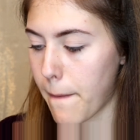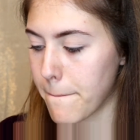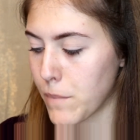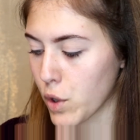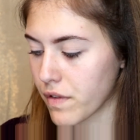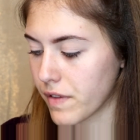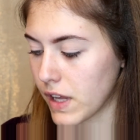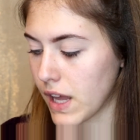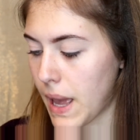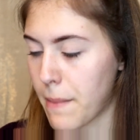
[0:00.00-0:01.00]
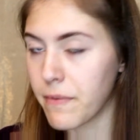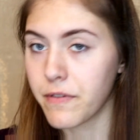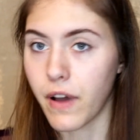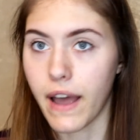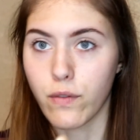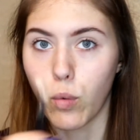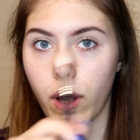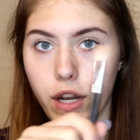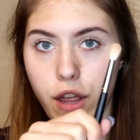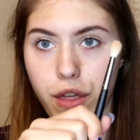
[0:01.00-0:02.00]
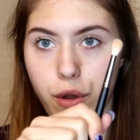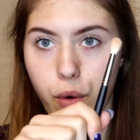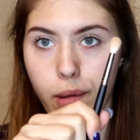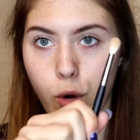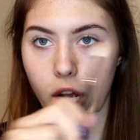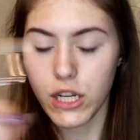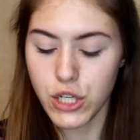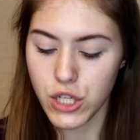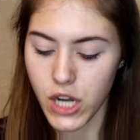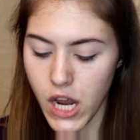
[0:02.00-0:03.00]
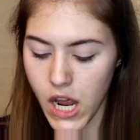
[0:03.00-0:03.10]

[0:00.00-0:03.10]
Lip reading: Morphe M513 brush,